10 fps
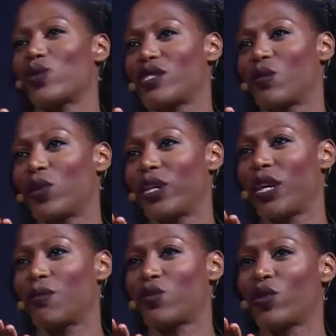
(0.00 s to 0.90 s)
where someone
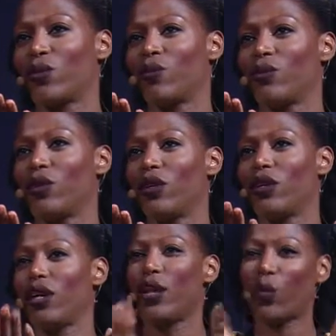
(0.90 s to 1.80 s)
comes from?
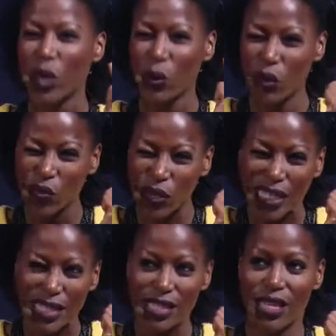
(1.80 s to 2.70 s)
And what are we
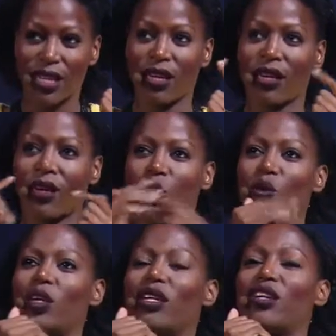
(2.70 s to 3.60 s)
really seeing when
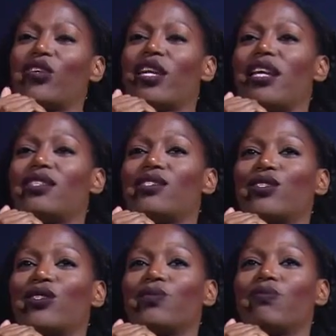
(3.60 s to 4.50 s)
we hear an answer?